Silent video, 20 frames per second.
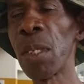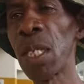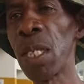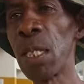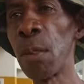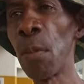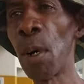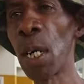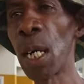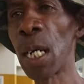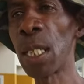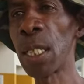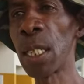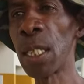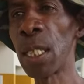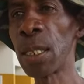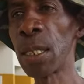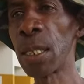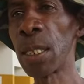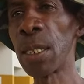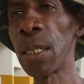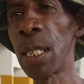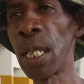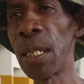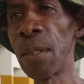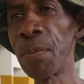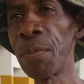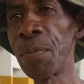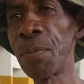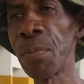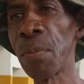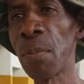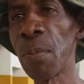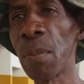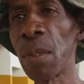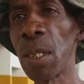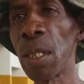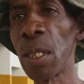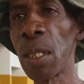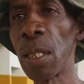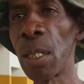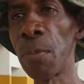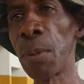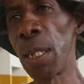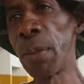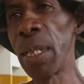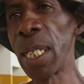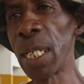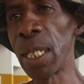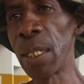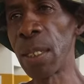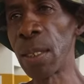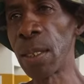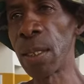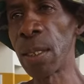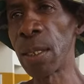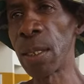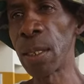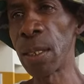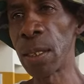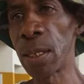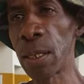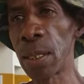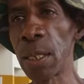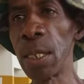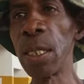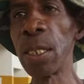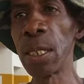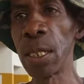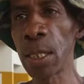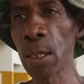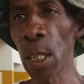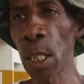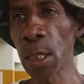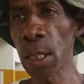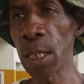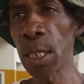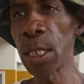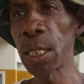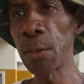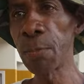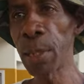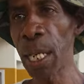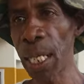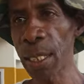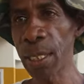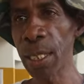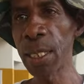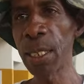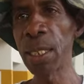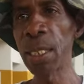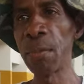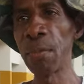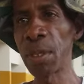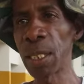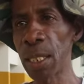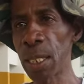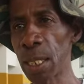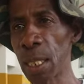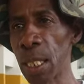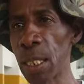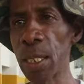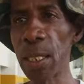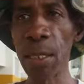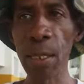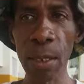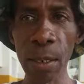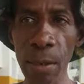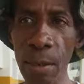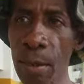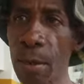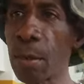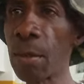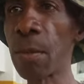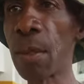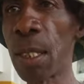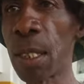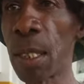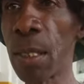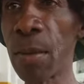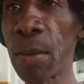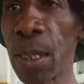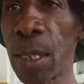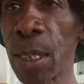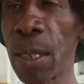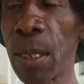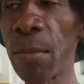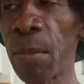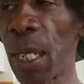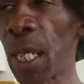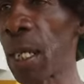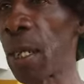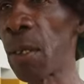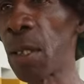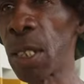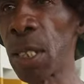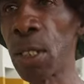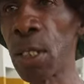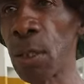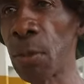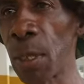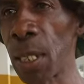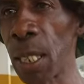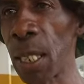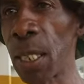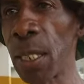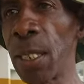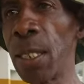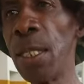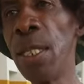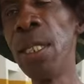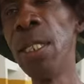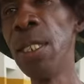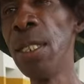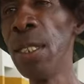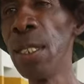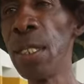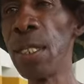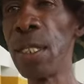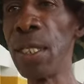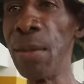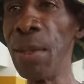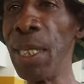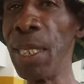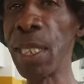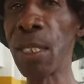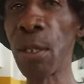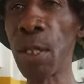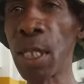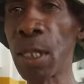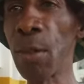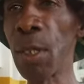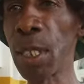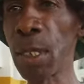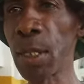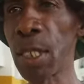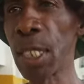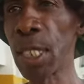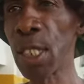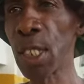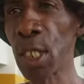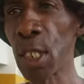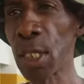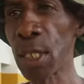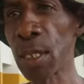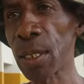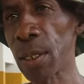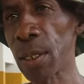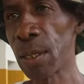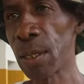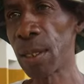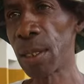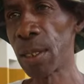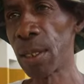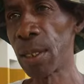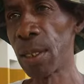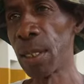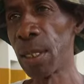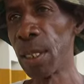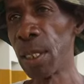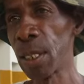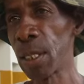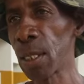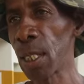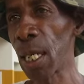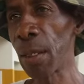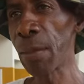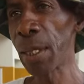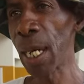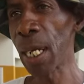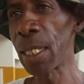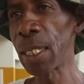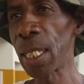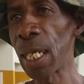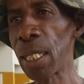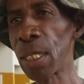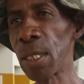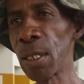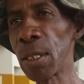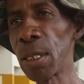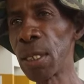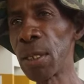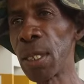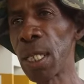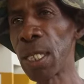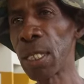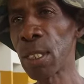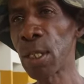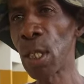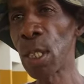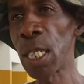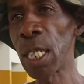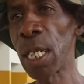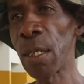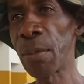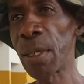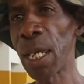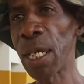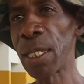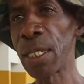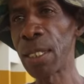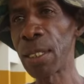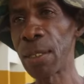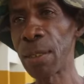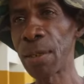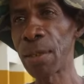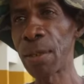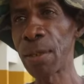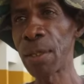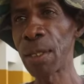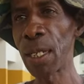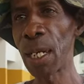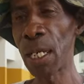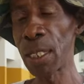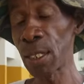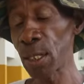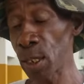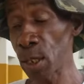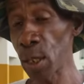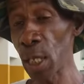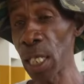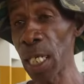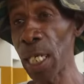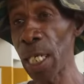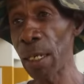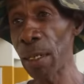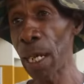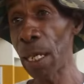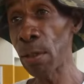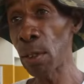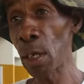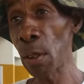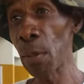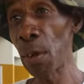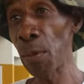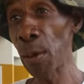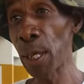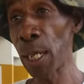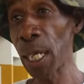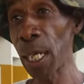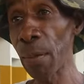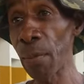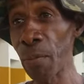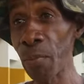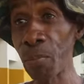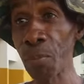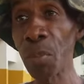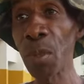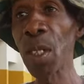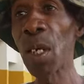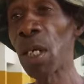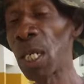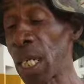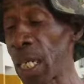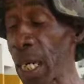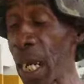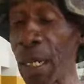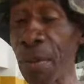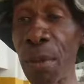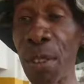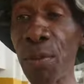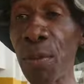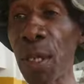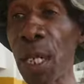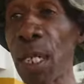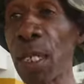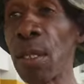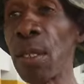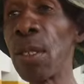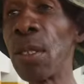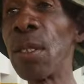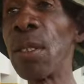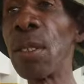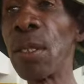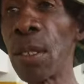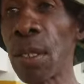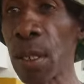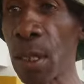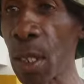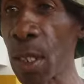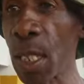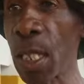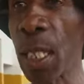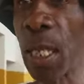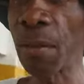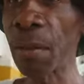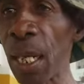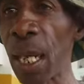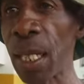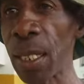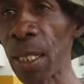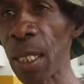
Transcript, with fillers: the ball handler certain time. Okay. The playmaker. Yeah. Easy touch, easy pass and everything there and what I'm not. Michael was a dribbler. Luminous was the to take a shot. Okay. So them guys, I used to really study them guys. Okay. I used to study them guys all before the game, all the night before. I used to study them guys